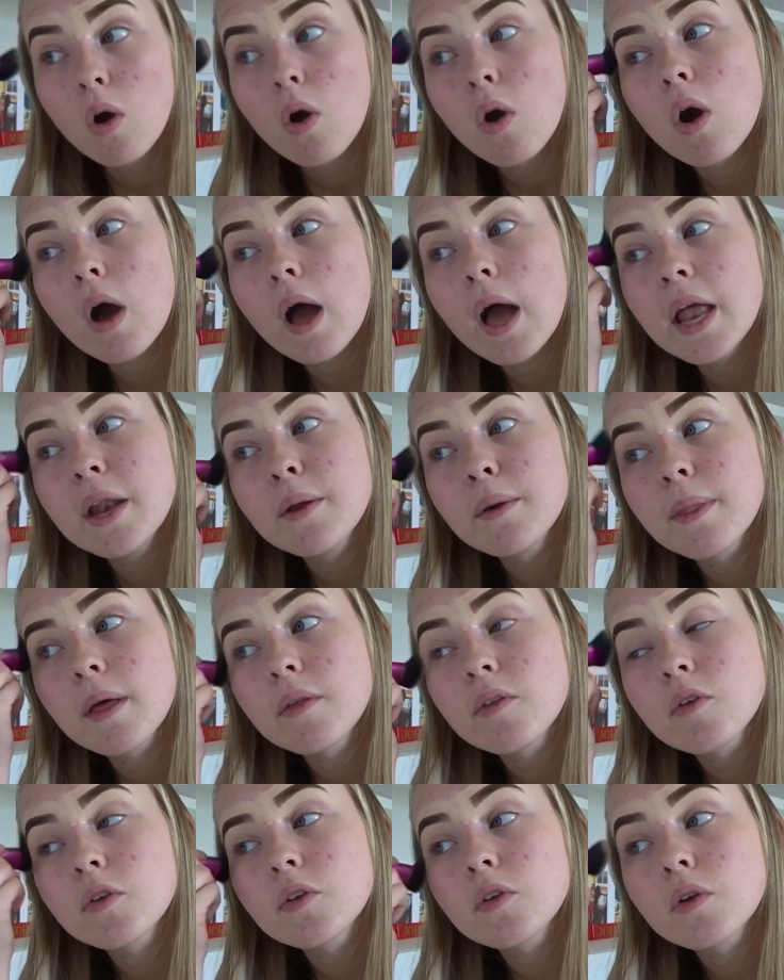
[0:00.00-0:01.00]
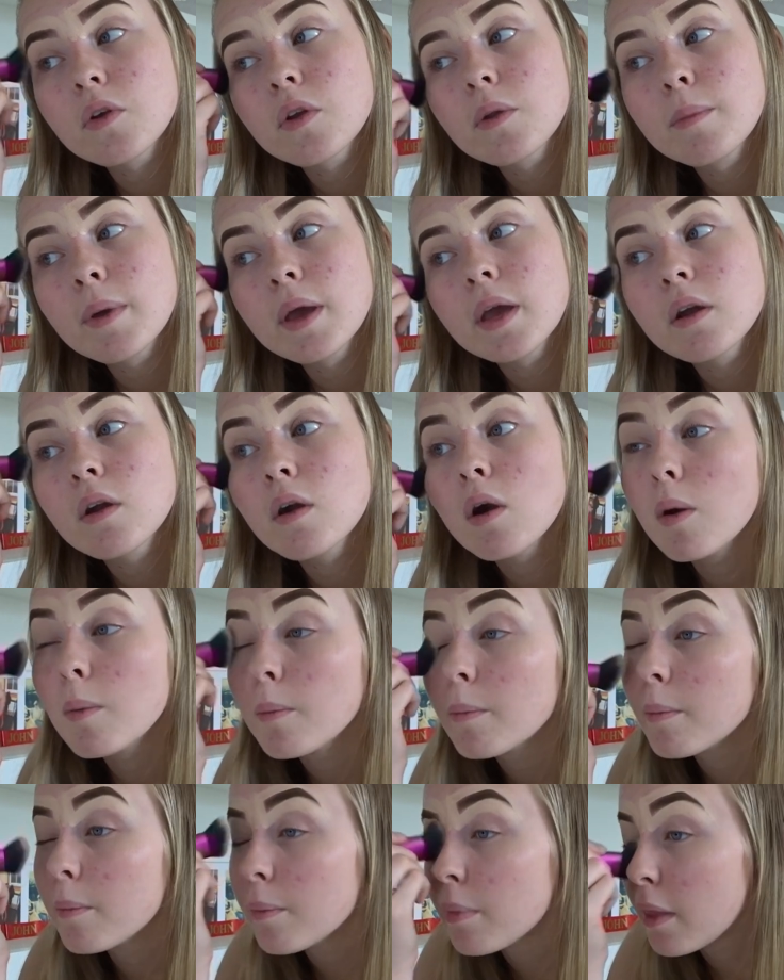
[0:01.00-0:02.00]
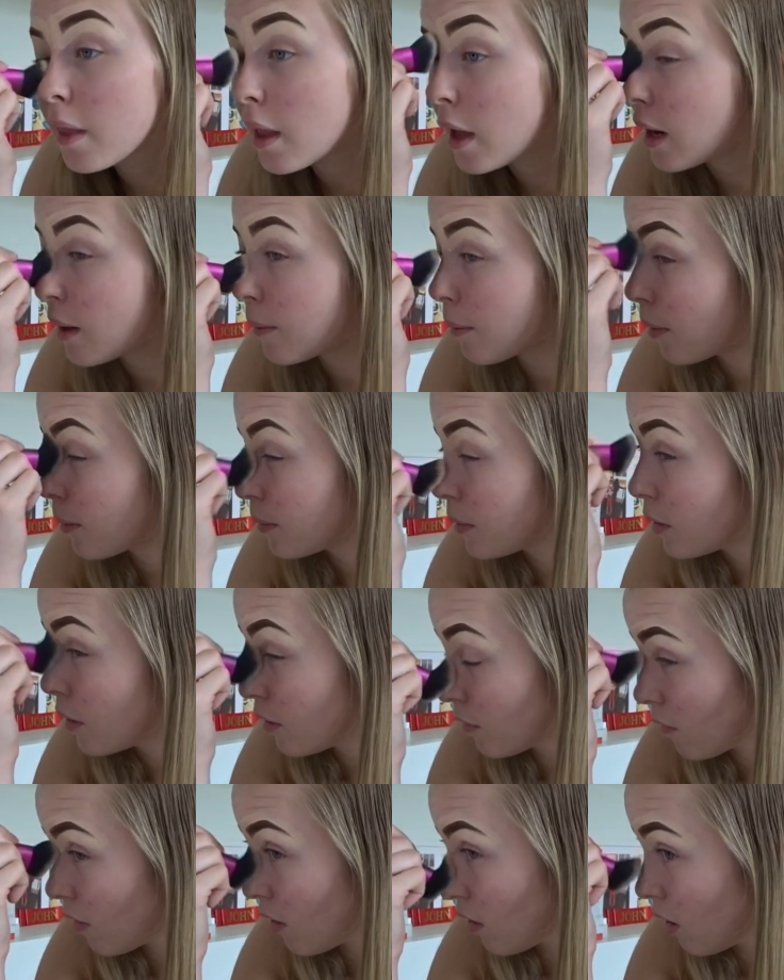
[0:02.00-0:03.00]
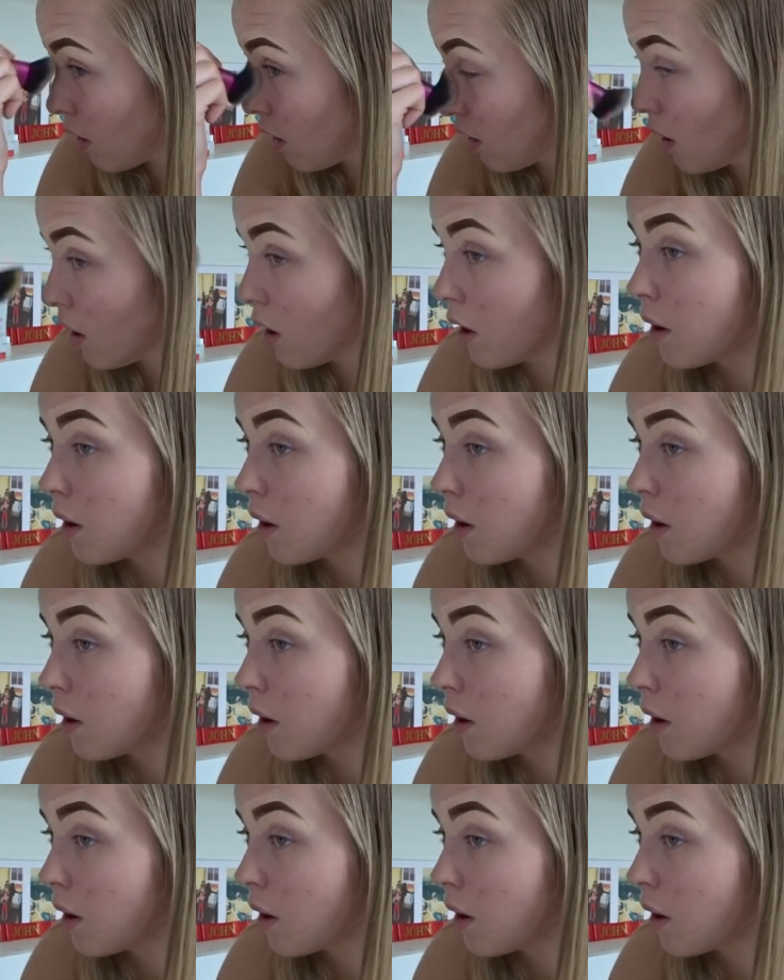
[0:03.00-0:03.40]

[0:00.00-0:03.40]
or anyone that's actually good at makeup, and I'm probably doing it wrong,